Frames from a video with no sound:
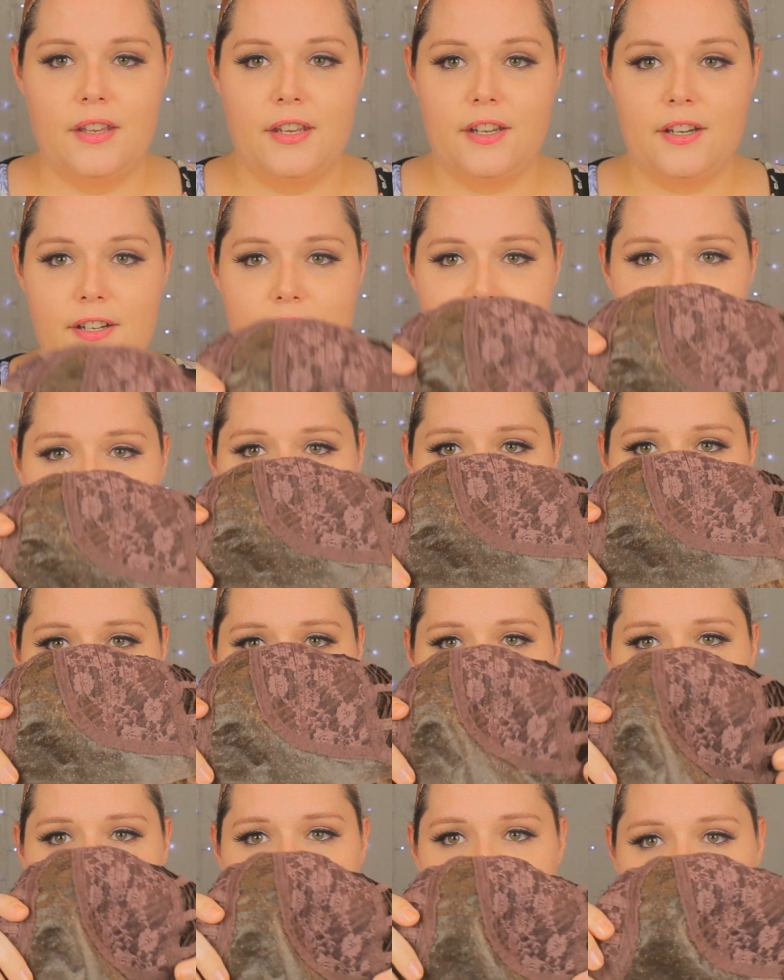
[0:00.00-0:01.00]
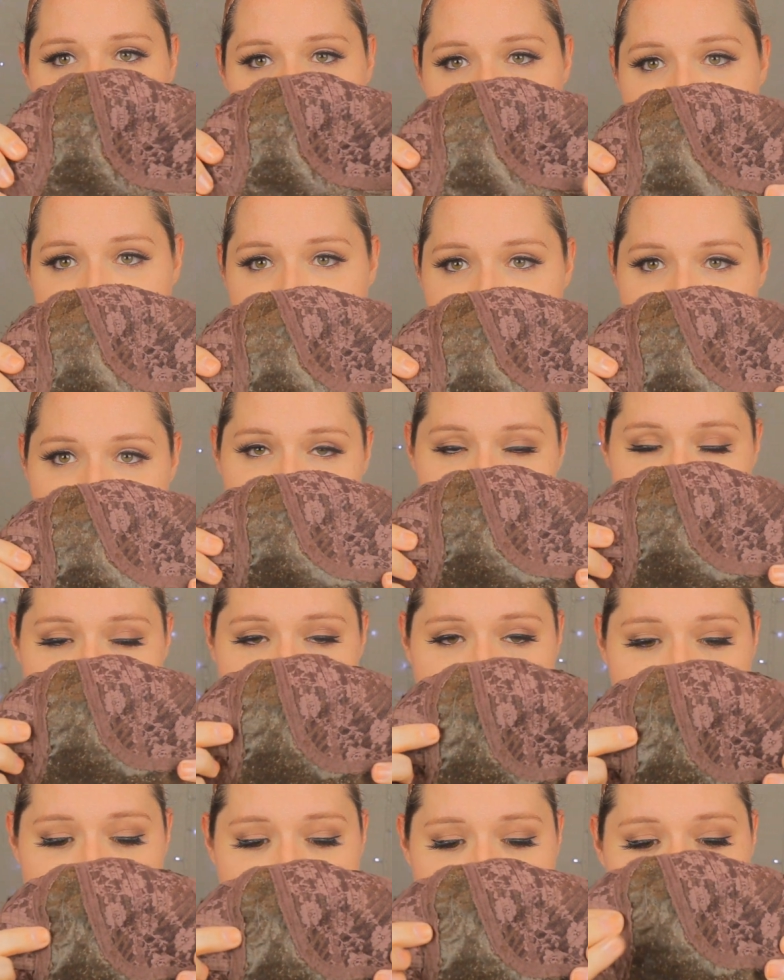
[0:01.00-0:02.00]
Here is her lace front and
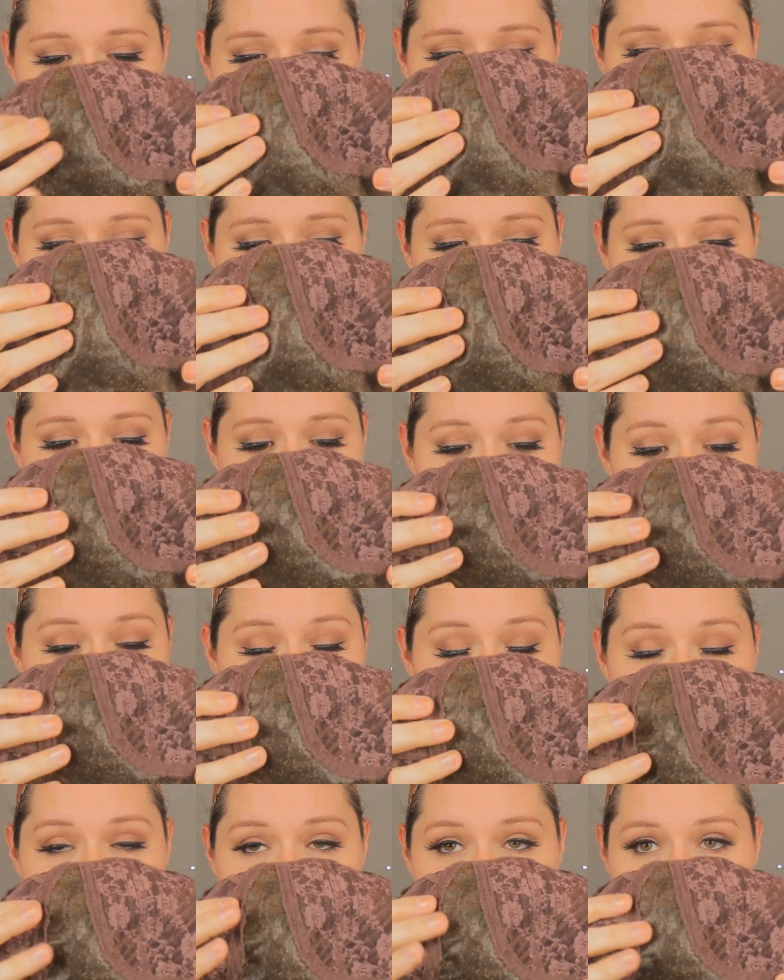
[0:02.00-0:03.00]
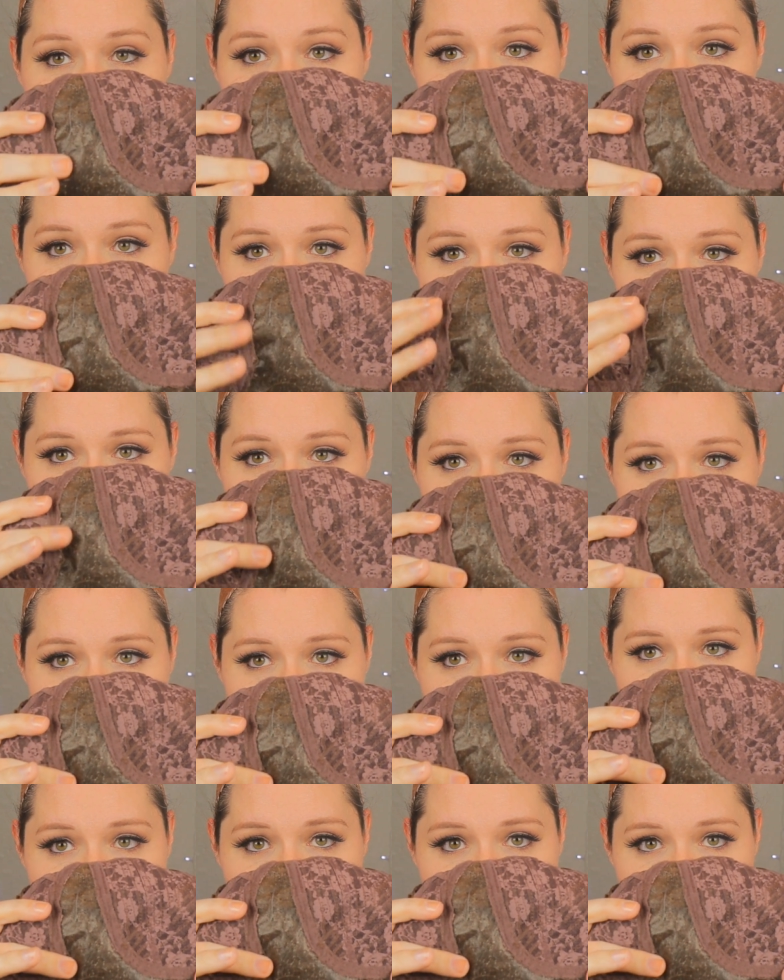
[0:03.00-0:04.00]
a uh, side parted
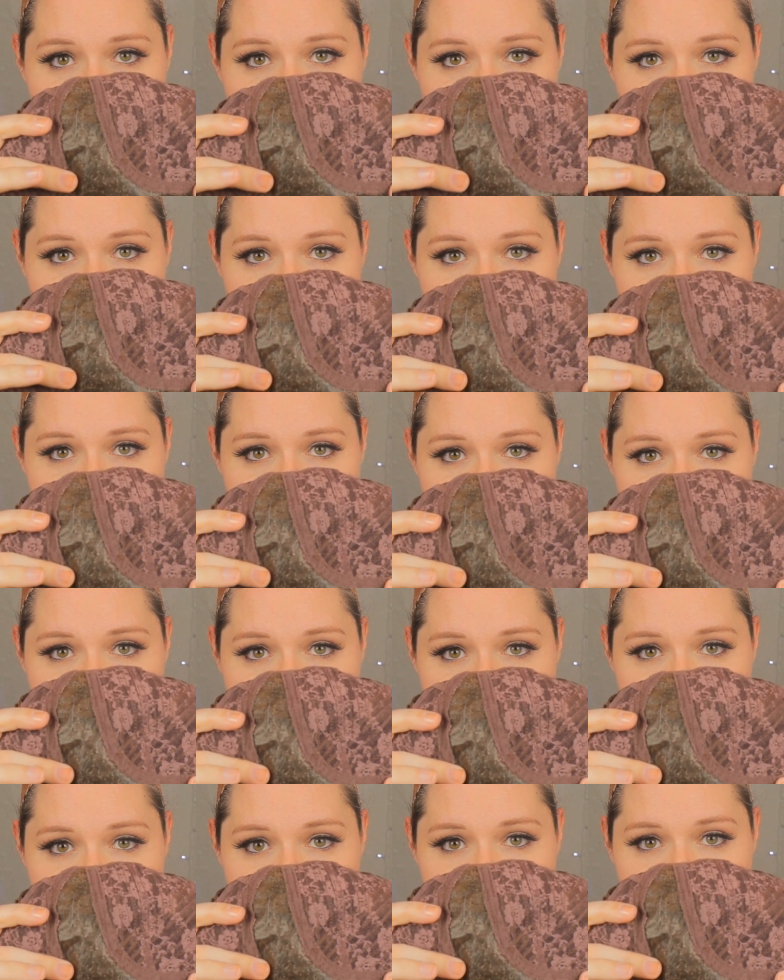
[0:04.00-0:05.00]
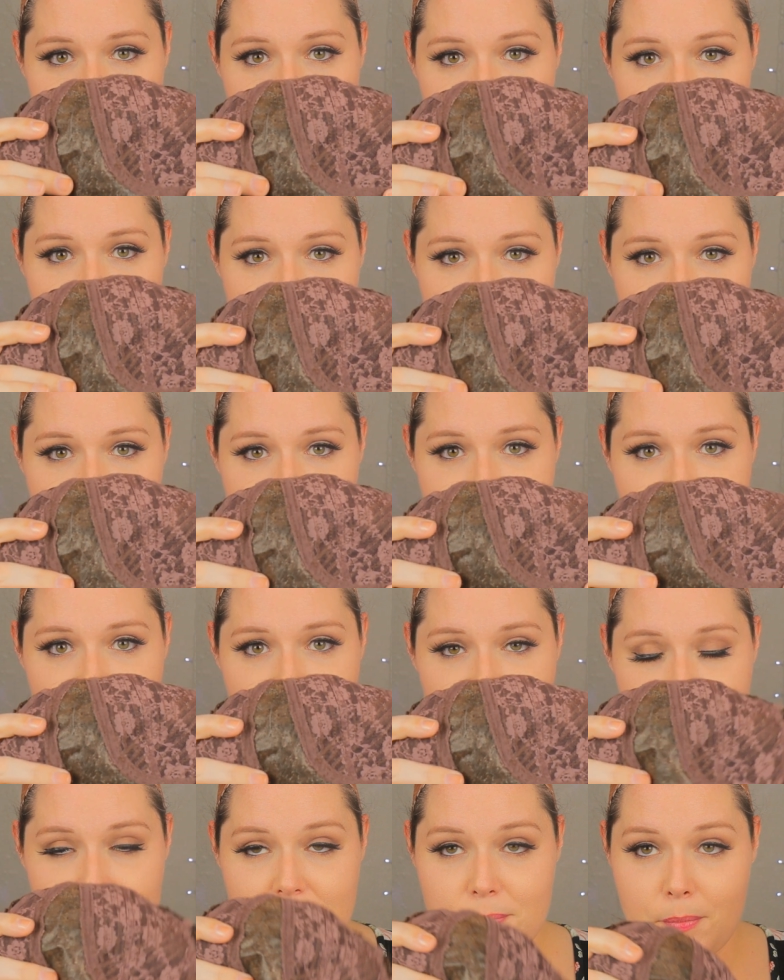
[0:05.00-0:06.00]
monofilament part. As you can
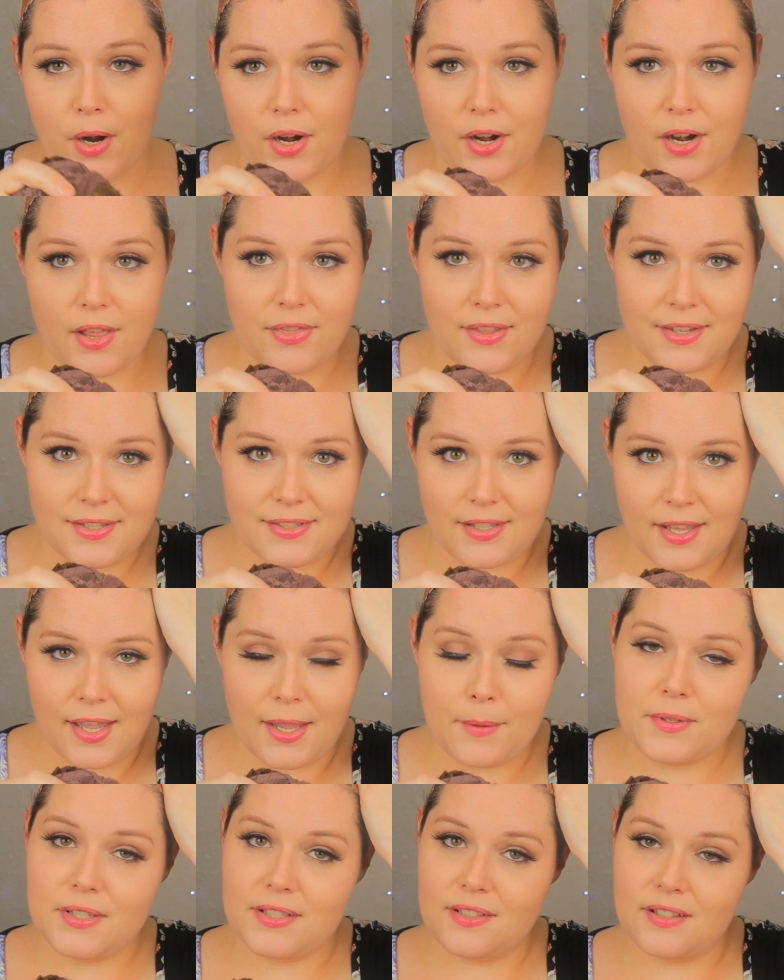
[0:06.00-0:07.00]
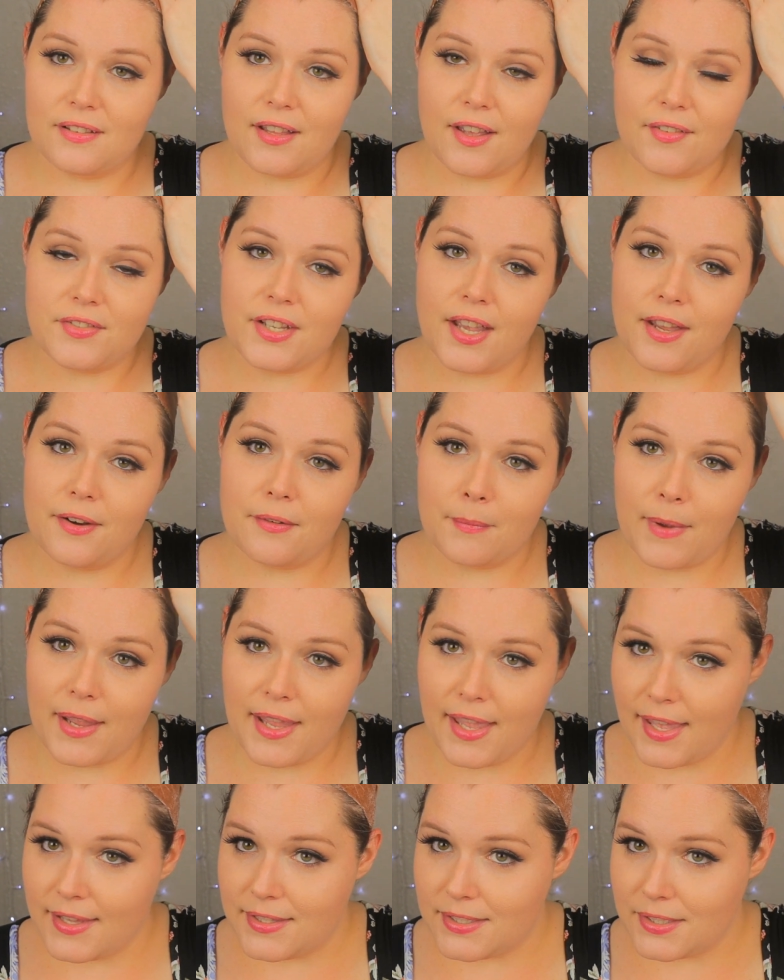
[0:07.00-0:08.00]
tell, that was parted on this side, which is the left side of my
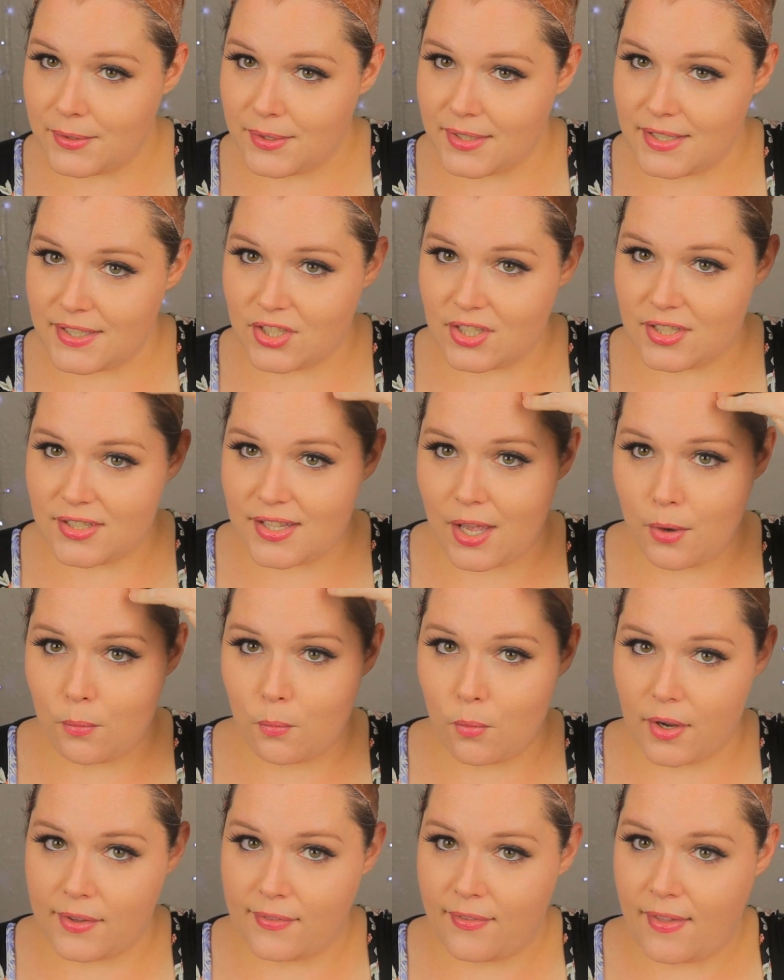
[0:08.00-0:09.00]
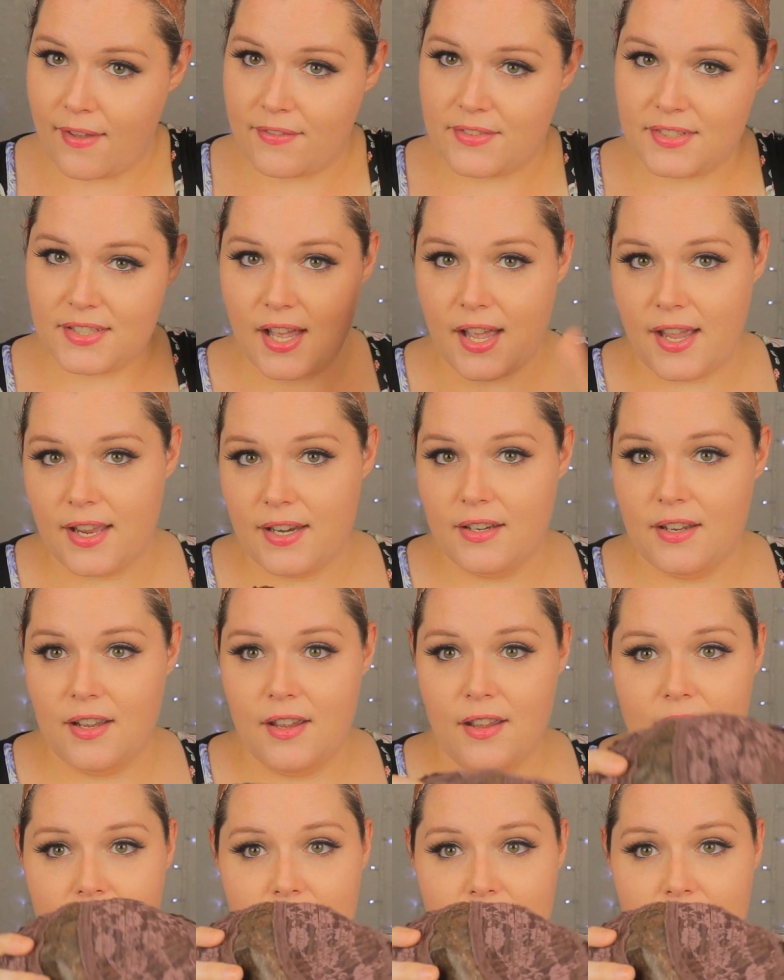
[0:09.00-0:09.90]
head, so it is just that one left side.